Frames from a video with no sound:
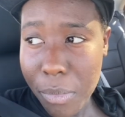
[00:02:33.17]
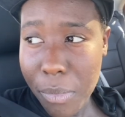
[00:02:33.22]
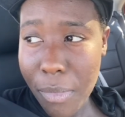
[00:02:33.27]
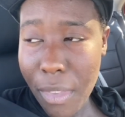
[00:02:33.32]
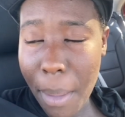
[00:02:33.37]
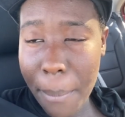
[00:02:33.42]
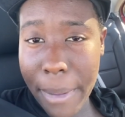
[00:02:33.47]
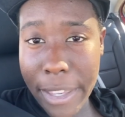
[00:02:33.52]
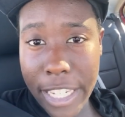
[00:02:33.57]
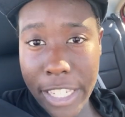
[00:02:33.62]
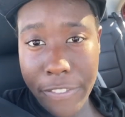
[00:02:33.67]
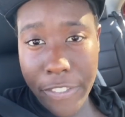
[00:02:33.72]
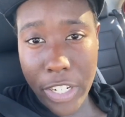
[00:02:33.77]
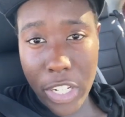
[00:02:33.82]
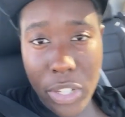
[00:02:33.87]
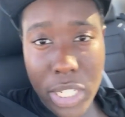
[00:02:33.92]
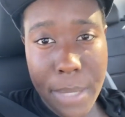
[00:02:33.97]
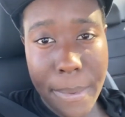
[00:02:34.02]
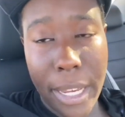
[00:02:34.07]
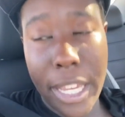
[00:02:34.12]
making
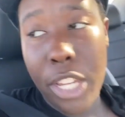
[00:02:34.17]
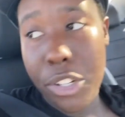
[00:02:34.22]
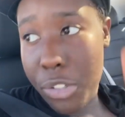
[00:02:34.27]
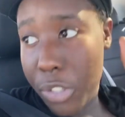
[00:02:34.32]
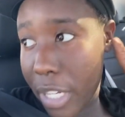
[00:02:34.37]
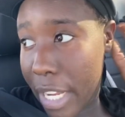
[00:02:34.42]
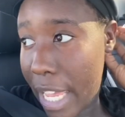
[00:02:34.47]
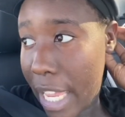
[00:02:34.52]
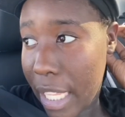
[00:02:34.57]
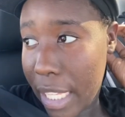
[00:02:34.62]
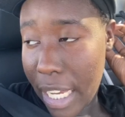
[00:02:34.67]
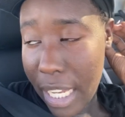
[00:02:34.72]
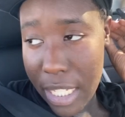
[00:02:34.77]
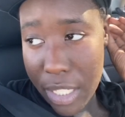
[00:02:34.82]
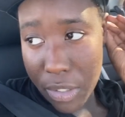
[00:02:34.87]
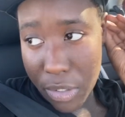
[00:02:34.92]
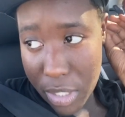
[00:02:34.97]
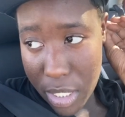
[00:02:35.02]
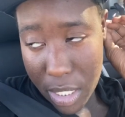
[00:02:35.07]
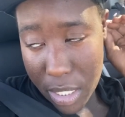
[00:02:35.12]
videos about Andrew Yang, like
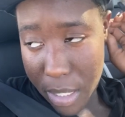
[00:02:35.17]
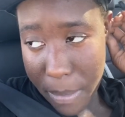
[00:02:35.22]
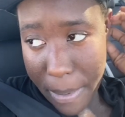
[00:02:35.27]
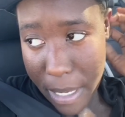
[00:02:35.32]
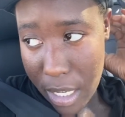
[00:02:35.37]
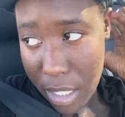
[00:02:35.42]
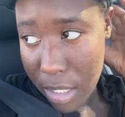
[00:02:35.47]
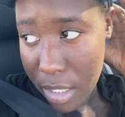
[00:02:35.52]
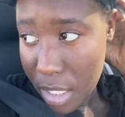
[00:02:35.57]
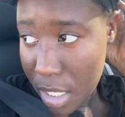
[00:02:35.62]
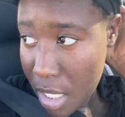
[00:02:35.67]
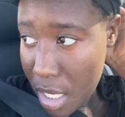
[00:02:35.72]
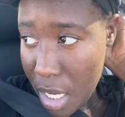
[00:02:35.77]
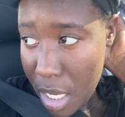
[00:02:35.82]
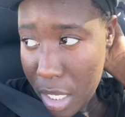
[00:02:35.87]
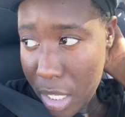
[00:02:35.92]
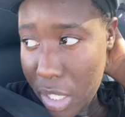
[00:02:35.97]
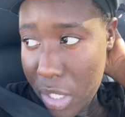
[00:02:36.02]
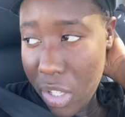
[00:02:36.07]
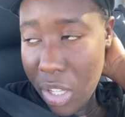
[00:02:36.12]
it was just about
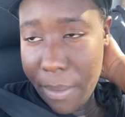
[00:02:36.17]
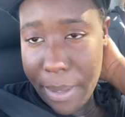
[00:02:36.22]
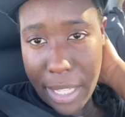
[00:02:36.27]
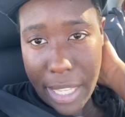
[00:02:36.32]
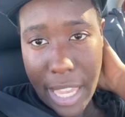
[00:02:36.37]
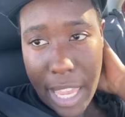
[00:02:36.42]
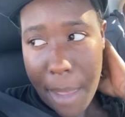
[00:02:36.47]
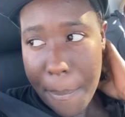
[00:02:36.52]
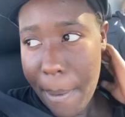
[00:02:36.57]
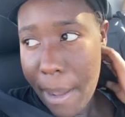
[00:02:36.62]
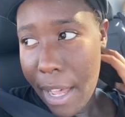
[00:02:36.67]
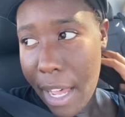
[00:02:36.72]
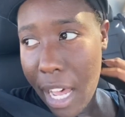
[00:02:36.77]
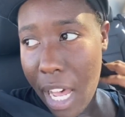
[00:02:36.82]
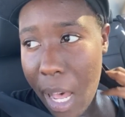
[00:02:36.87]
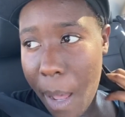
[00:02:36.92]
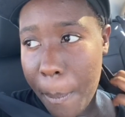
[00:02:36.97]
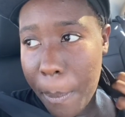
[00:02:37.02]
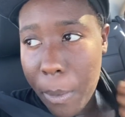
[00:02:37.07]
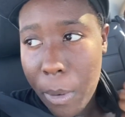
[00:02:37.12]
like
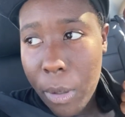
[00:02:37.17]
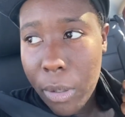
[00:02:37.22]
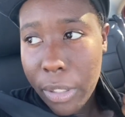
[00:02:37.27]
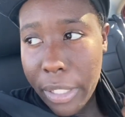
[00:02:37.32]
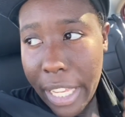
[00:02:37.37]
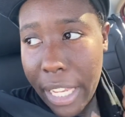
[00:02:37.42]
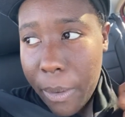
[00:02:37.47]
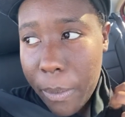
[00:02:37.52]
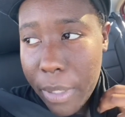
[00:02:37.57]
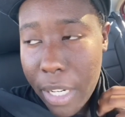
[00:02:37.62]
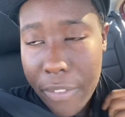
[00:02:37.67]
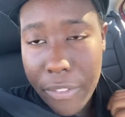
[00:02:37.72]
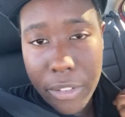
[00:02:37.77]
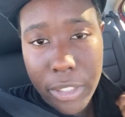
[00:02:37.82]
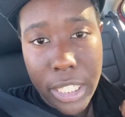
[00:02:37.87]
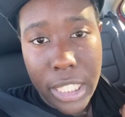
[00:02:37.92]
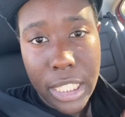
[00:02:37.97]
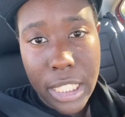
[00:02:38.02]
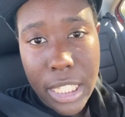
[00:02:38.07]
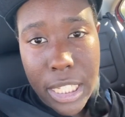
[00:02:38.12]
K-pop or like
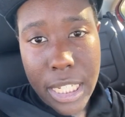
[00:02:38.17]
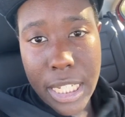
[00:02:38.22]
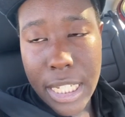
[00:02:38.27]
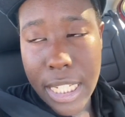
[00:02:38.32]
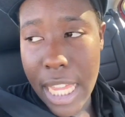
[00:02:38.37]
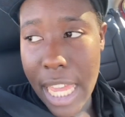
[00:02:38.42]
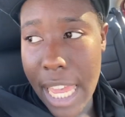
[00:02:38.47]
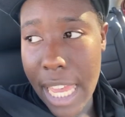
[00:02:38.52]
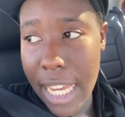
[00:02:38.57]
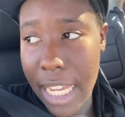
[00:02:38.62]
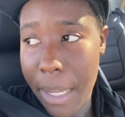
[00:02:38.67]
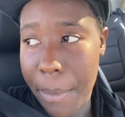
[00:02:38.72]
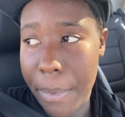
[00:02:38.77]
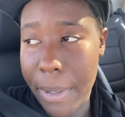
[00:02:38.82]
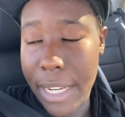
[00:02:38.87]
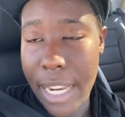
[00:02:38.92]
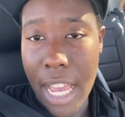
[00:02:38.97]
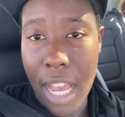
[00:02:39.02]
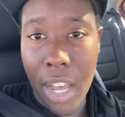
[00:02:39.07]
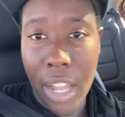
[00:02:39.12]
whatever else,
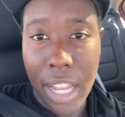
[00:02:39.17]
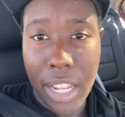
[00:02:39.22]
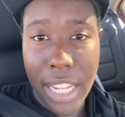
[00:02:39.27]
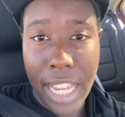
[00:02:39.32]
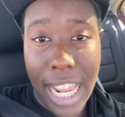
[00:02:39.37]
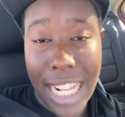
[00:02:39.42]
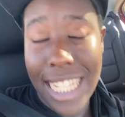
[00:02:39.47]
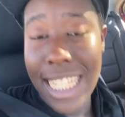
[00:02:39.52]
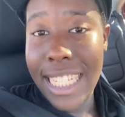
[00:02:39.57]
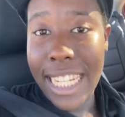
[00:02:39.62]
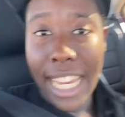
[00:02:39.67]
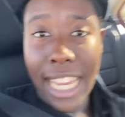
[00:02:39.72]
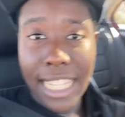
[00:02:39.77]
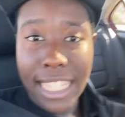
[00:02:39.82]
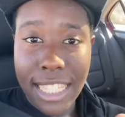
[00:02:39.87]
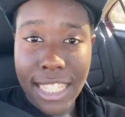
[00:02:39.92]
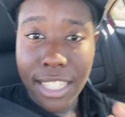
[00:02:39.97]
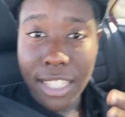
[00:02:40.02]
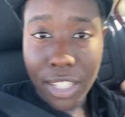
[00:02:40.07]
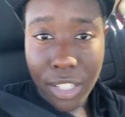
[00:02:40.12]
but now I
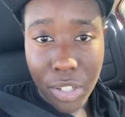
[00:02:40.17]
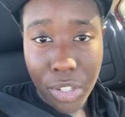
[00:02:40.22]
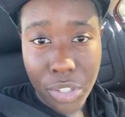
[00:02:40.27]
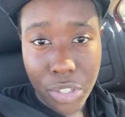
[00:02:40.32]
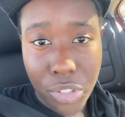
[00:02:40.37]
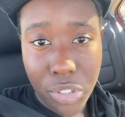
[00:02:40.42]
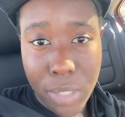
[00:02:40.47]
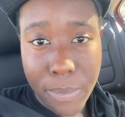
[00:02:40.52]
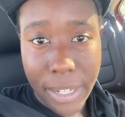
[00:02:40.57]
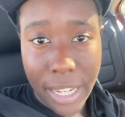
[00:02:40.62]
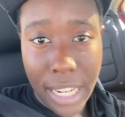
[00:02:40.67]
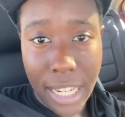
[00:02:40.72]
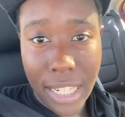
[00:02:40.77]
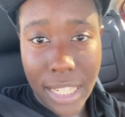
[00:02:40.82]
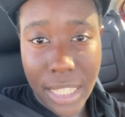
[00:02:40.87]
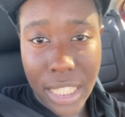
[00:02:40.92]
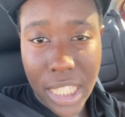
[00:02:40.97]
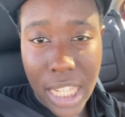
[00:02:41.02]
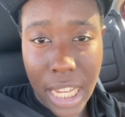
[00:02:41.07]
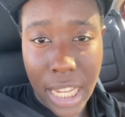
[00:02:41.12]
decided to use
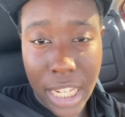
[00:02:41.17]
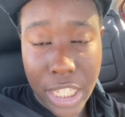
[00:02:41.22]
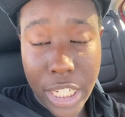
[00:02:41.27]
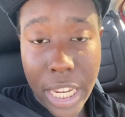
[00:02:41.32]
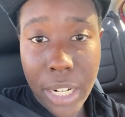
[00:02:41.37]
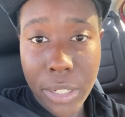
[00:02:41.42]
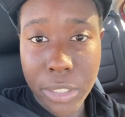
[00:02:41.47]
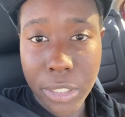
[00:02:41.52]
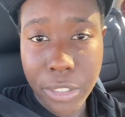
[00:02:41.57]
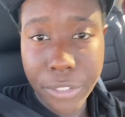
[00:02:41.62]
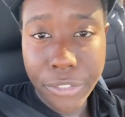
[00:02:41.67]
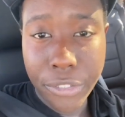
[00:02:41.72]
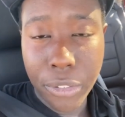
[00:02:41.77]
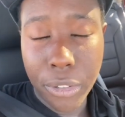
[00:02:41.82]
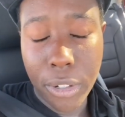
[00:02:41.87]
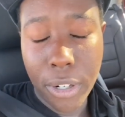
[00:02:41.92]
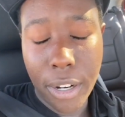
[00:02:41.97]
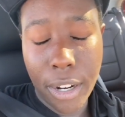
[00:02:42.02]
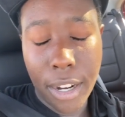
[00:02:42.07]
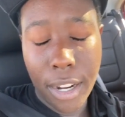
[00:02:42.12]
my channel
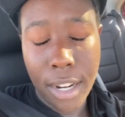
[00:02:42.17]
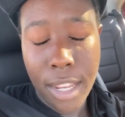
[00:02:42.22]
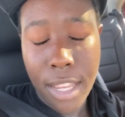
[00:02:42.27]
for